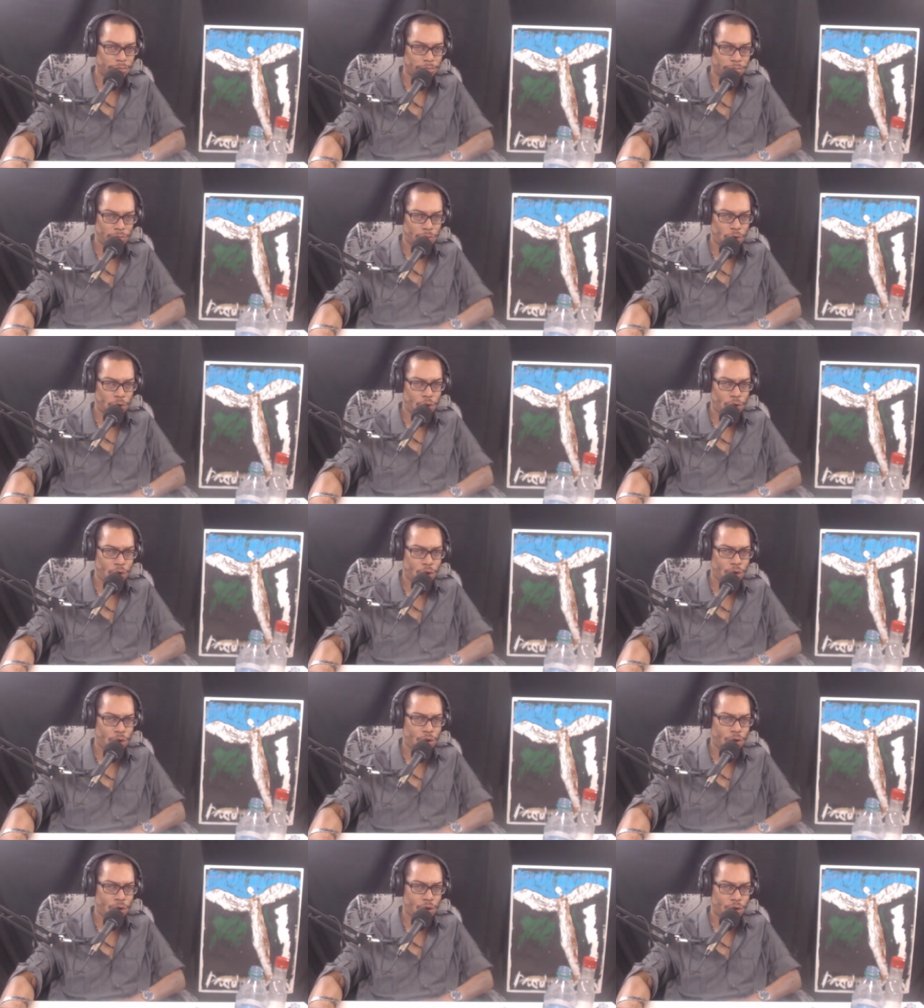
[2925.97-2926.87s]

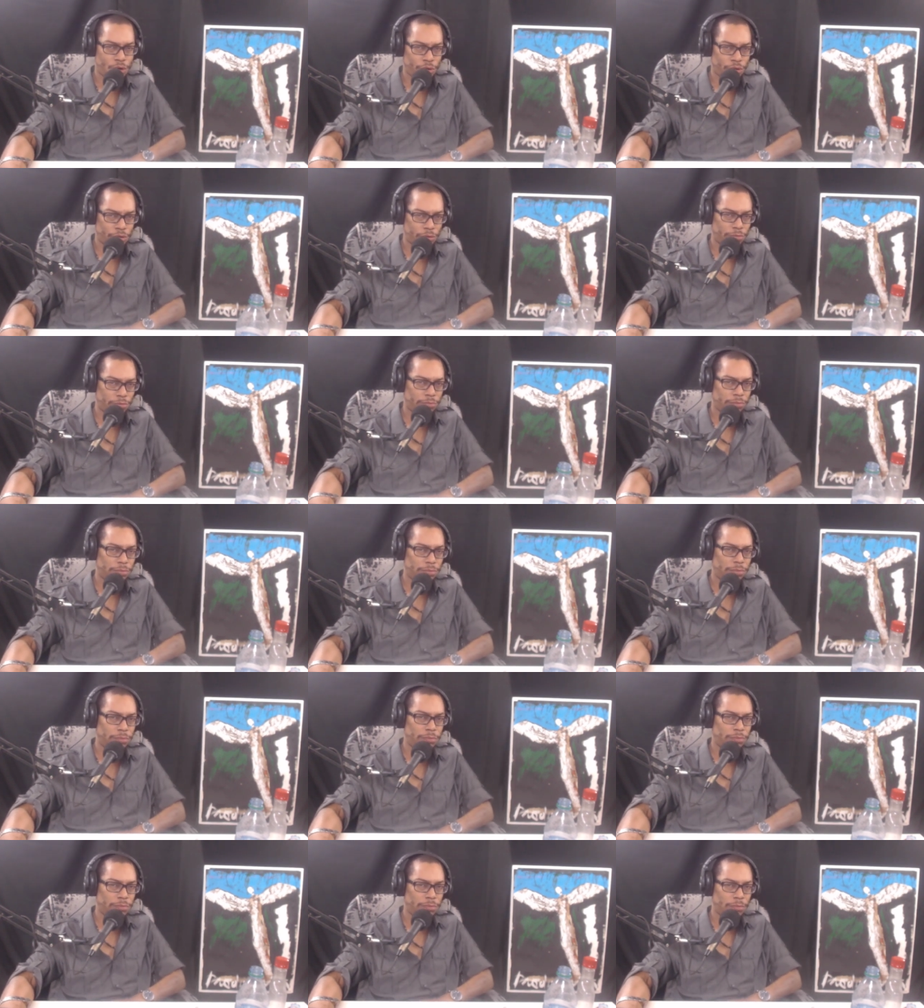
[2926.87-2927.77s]
Peace.
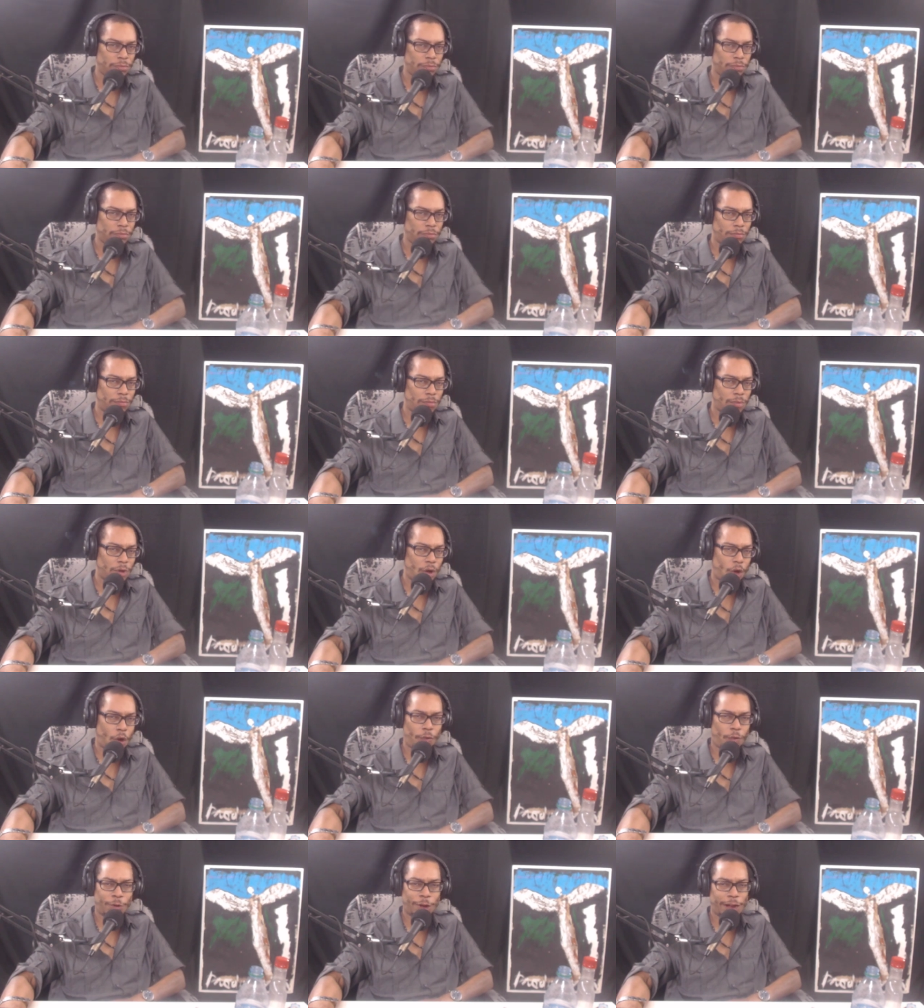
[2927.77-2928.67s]

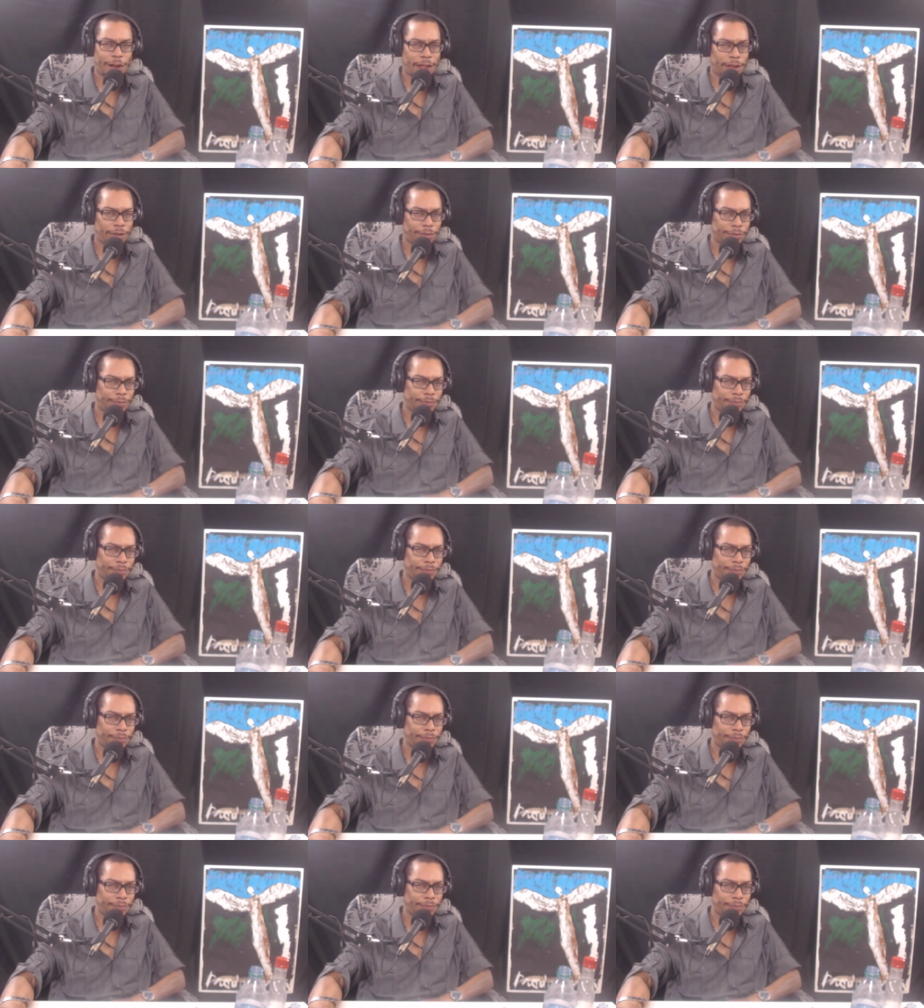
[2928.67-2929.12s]
Over and out.